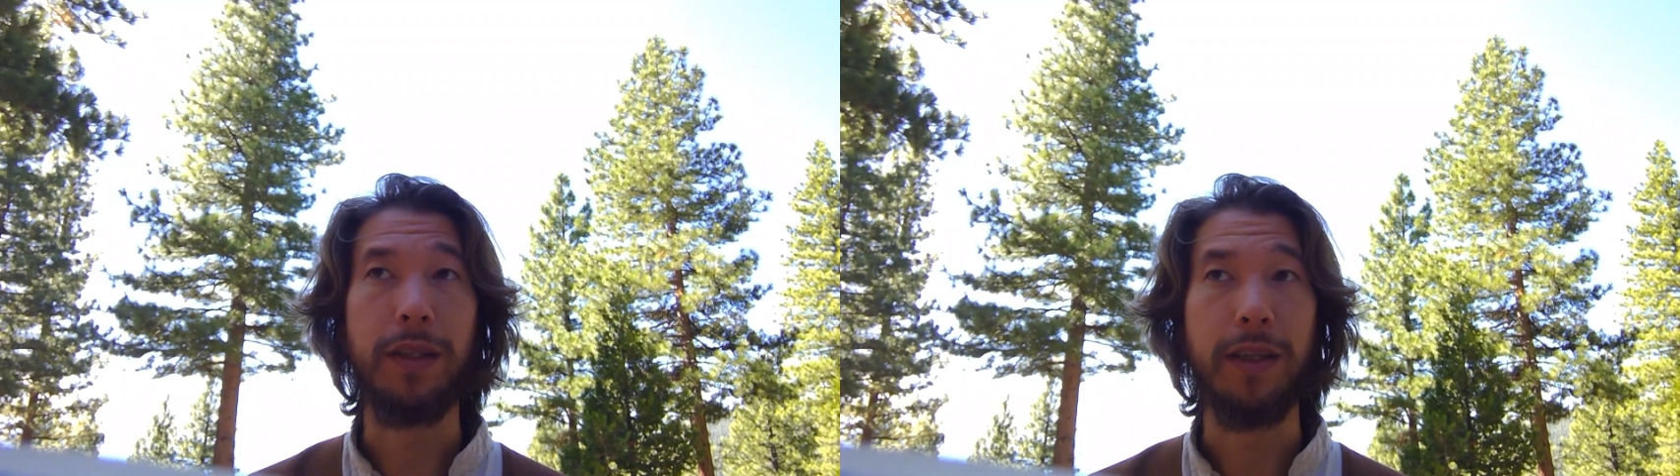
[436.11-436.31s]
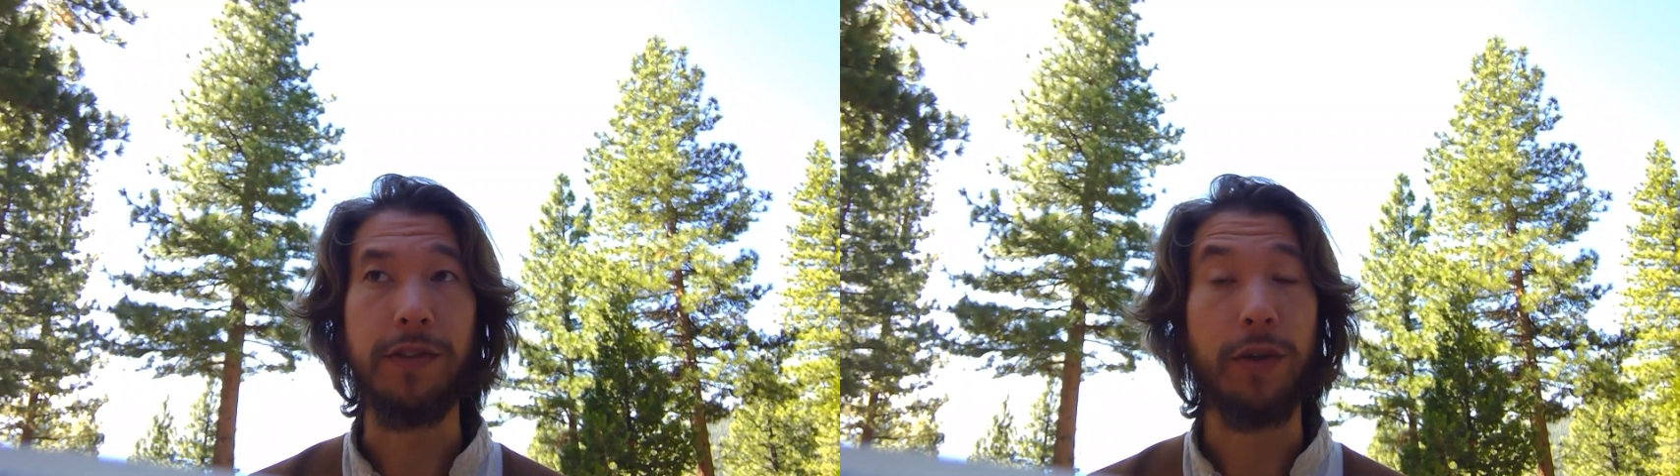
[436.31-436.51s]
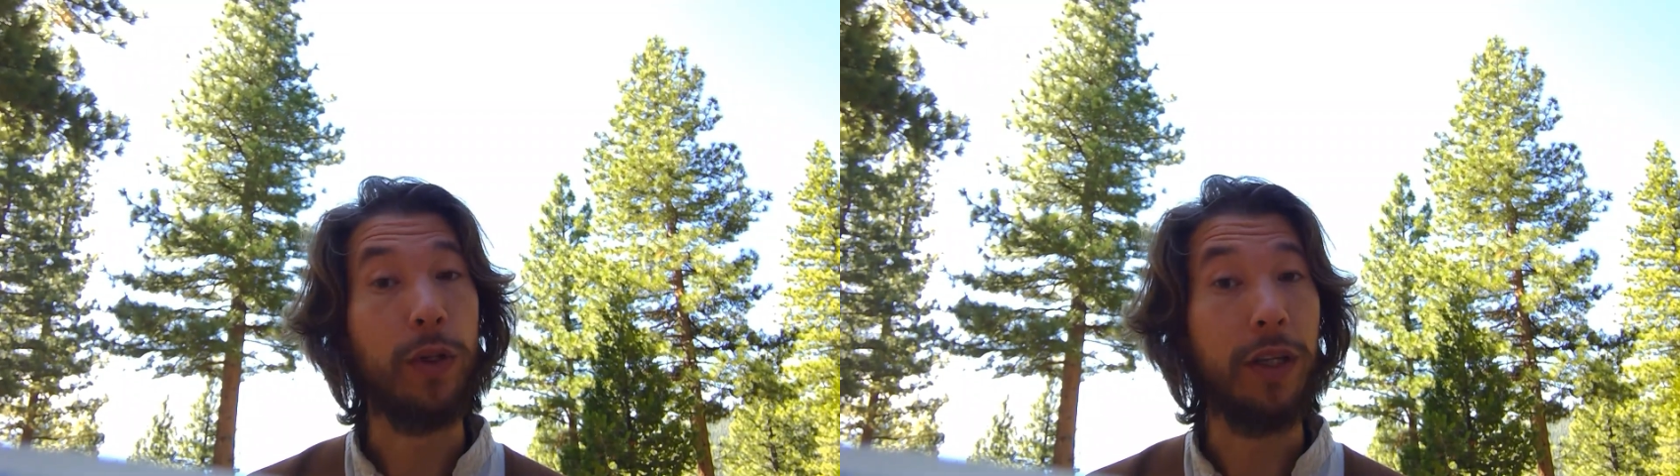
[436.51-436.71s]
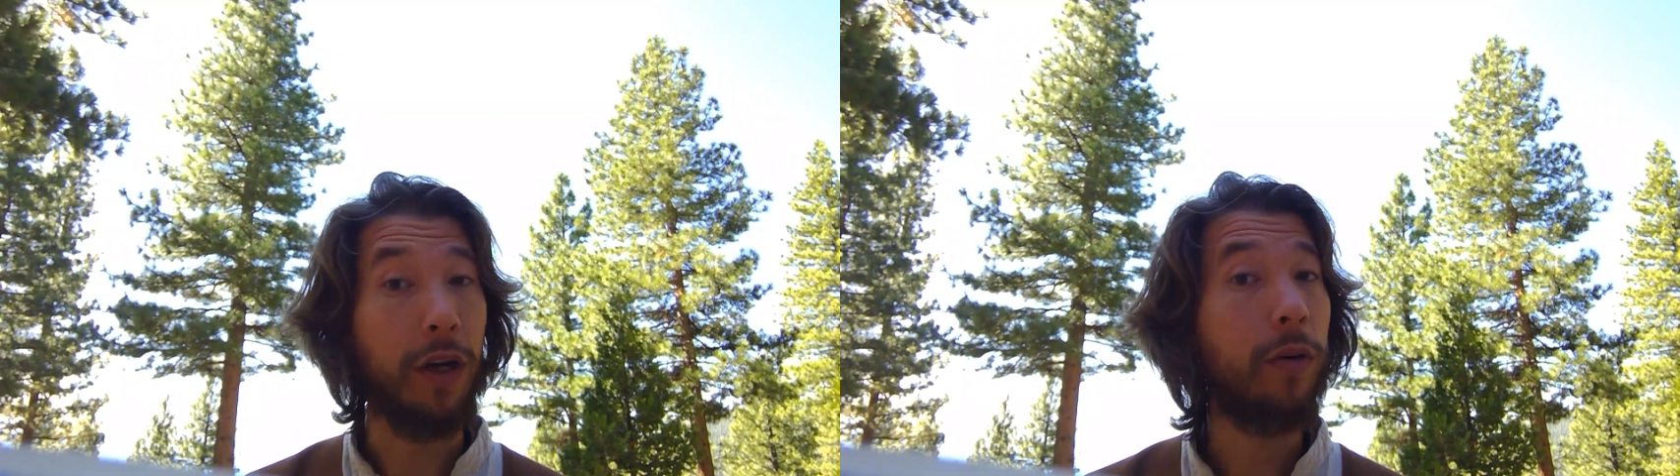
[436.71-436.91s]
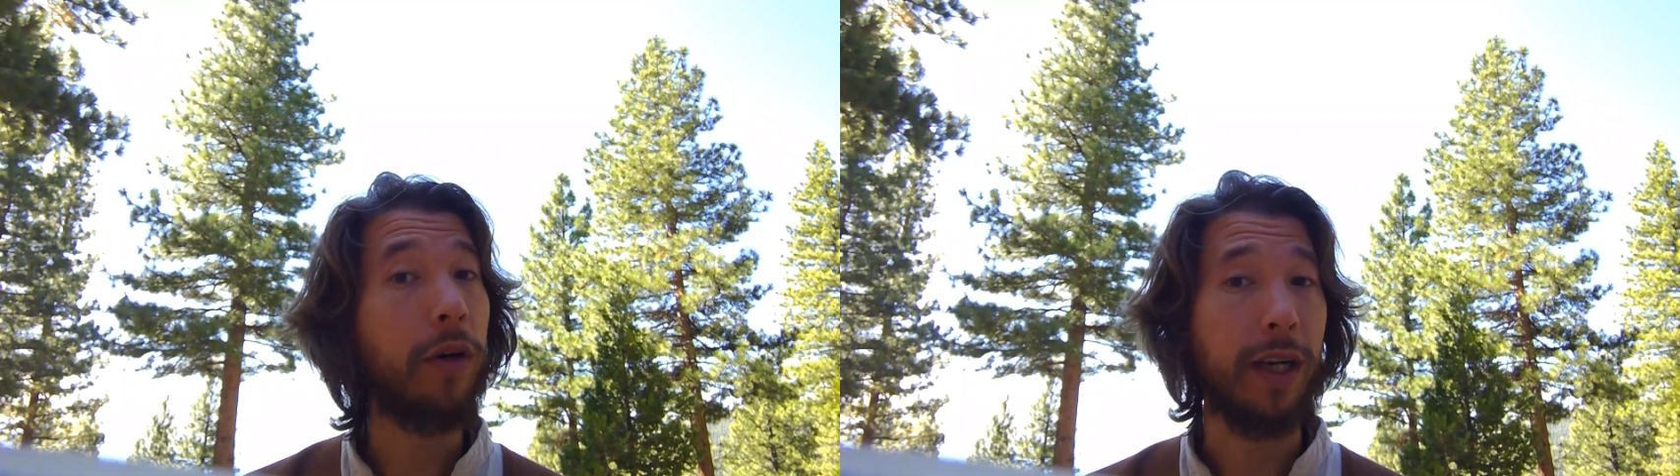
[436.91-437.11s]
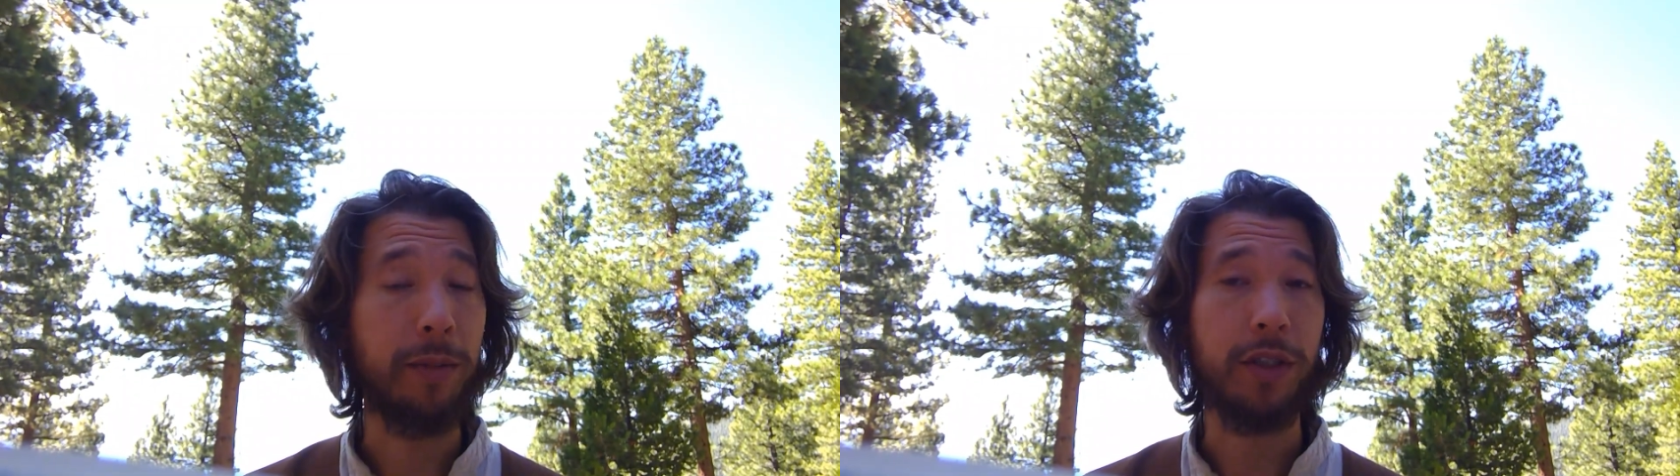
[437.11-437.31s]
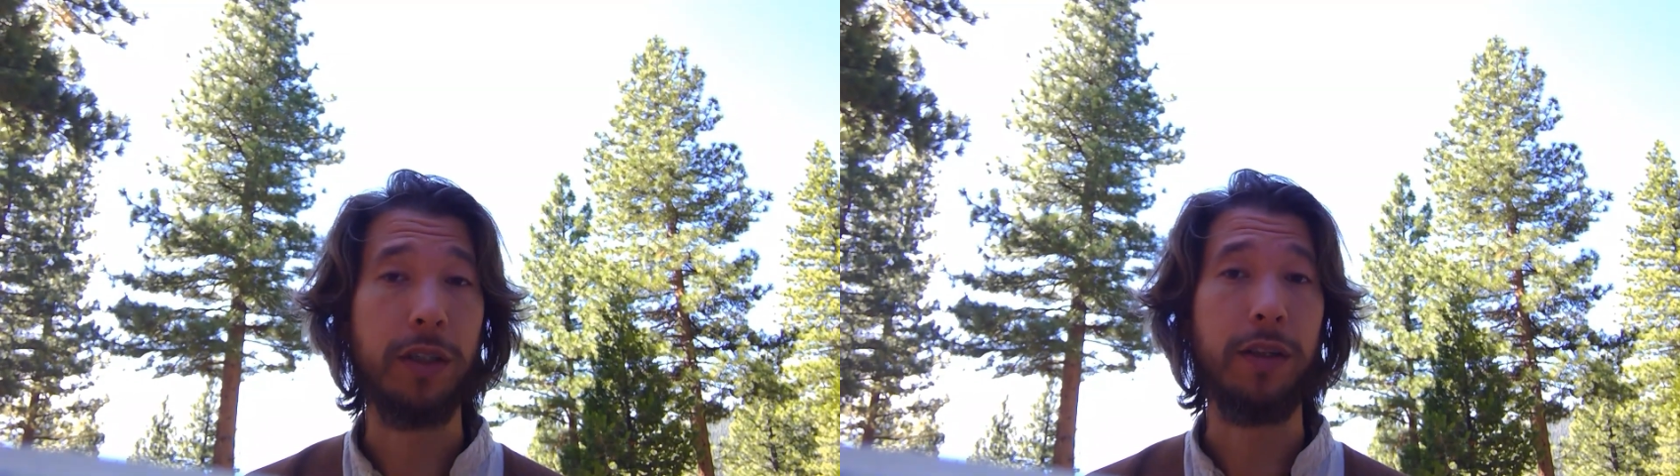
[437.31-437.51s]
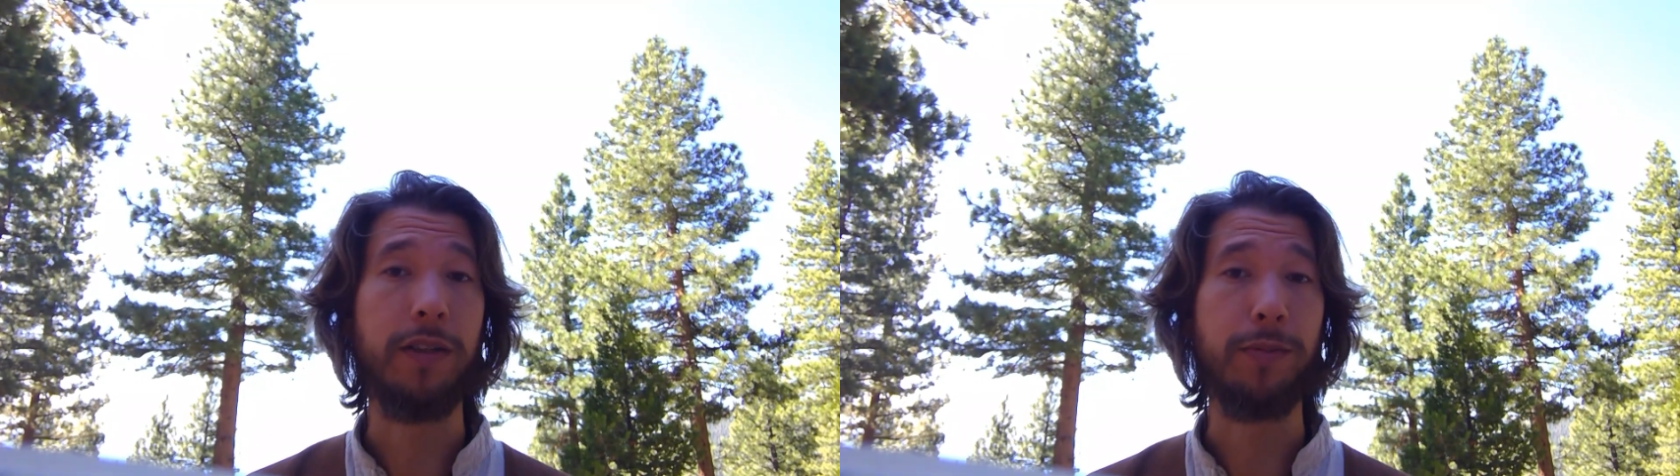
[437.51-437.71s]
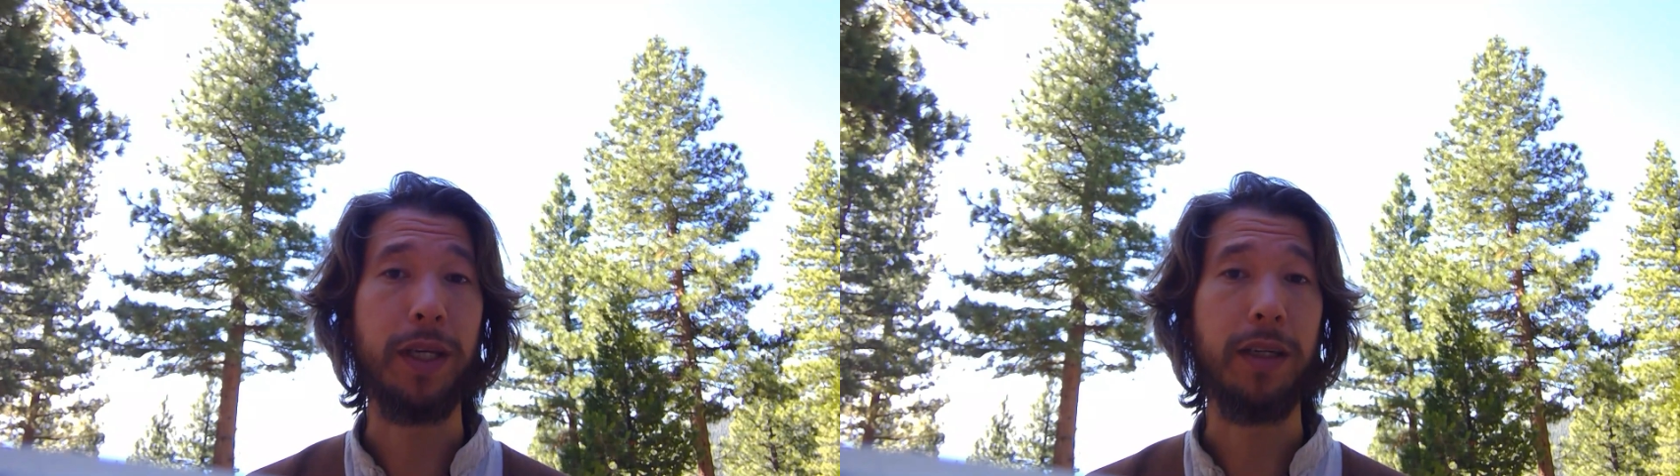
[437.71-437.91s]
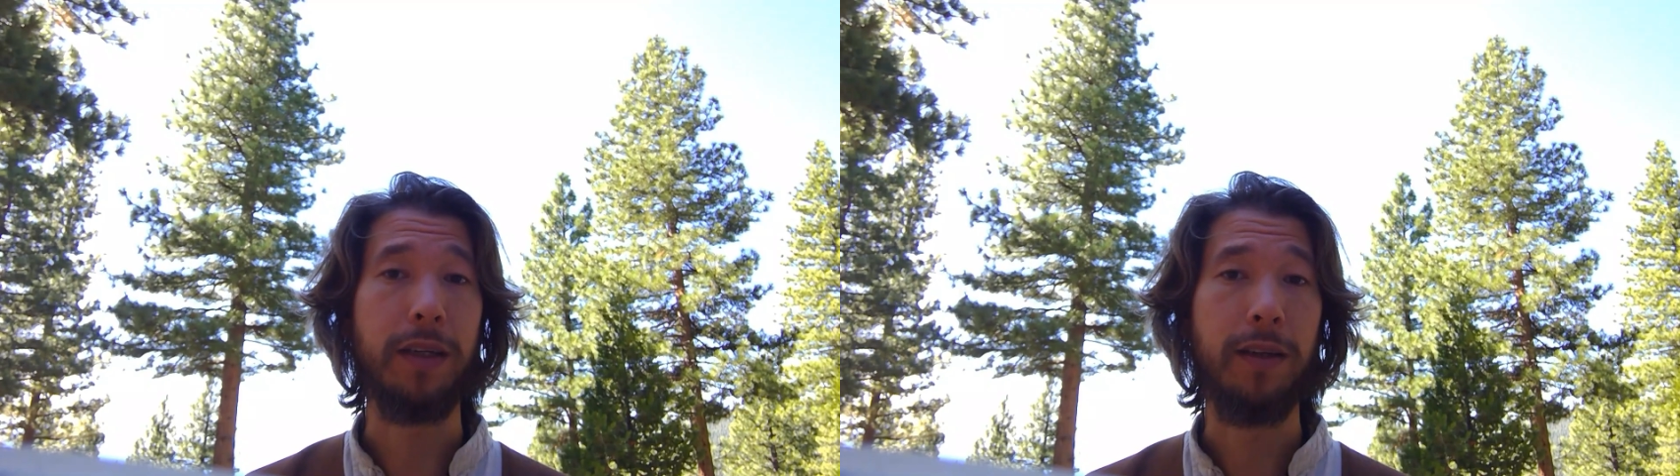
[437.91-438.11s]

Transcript: things that we know are damaging to this planet.